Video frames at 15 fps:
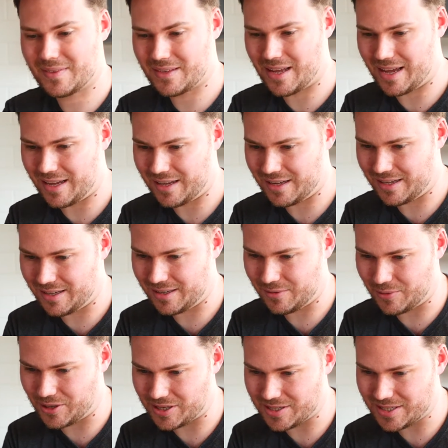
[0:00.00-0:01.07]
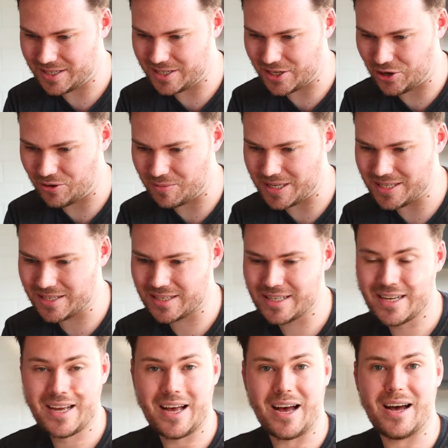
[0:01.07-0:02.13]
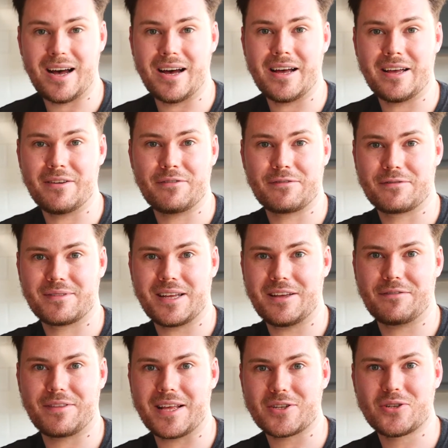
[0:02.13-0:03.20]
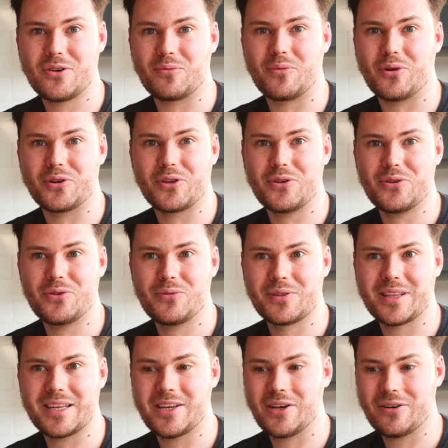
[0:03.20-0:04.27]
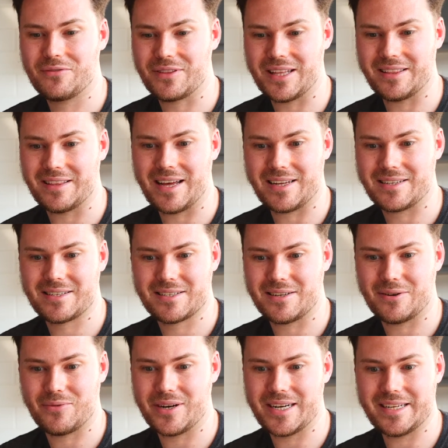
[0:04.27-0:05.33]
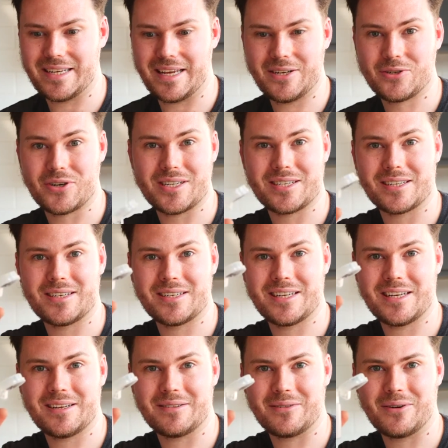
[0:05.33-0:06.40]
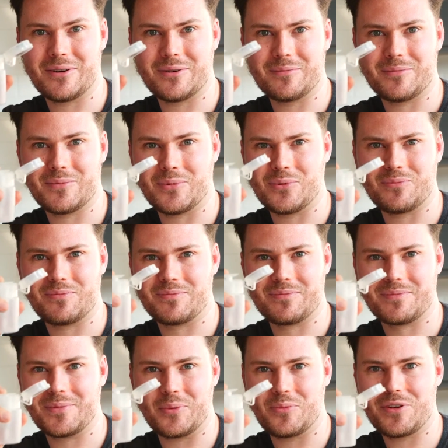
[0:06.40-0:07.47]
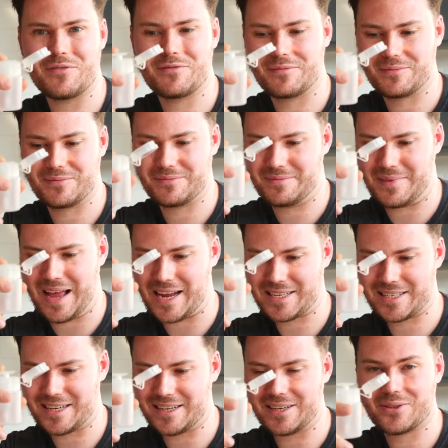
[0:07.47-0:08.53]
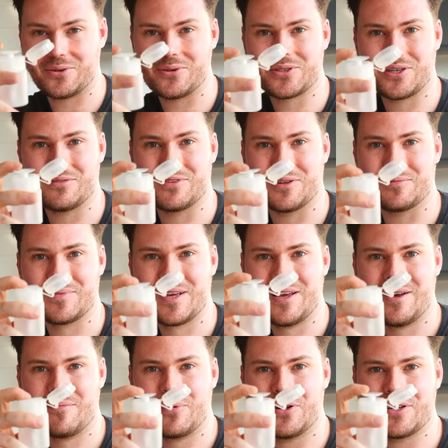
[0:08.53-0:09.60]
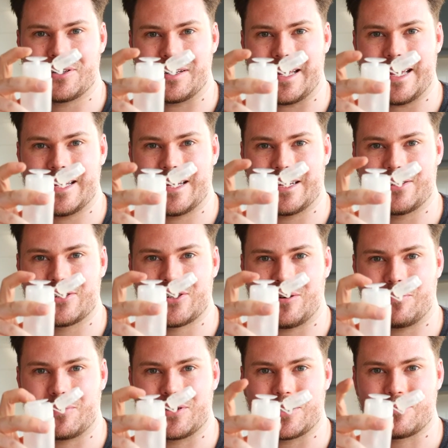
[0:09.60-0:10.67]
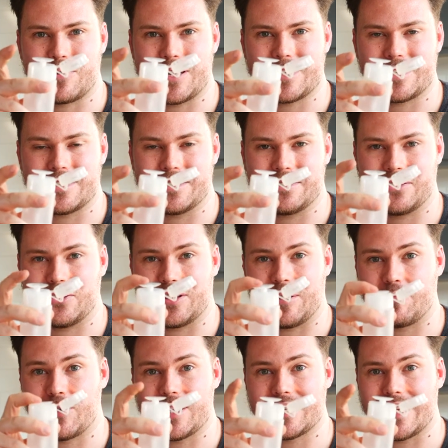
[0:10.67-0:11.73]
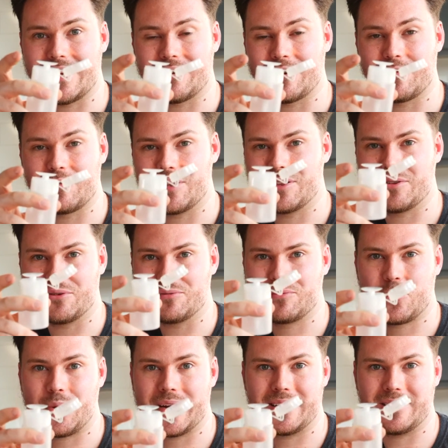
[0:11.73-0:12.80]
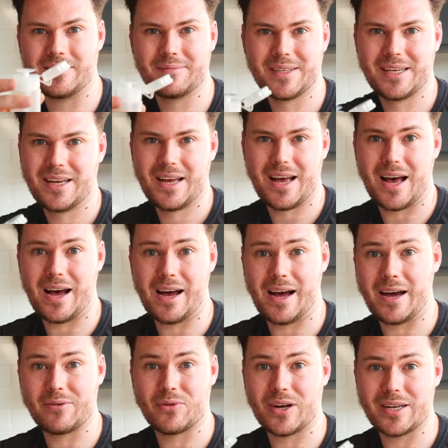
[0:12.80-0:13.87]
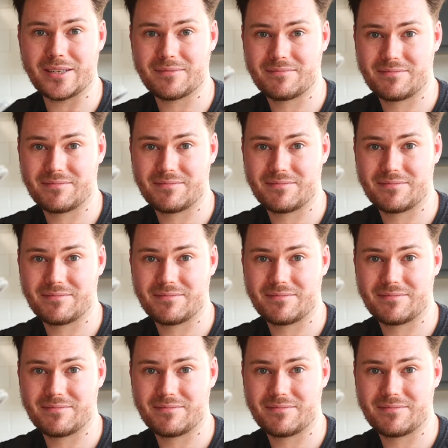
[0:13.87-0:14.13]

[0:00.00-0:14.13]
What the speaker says: Where is CJ Hobbies? If that's not what you think of, then that's a really interesting idea, or that we've accidentally thought of, that putting ink in the top and just pressing, you can then press down on it with your quill and write.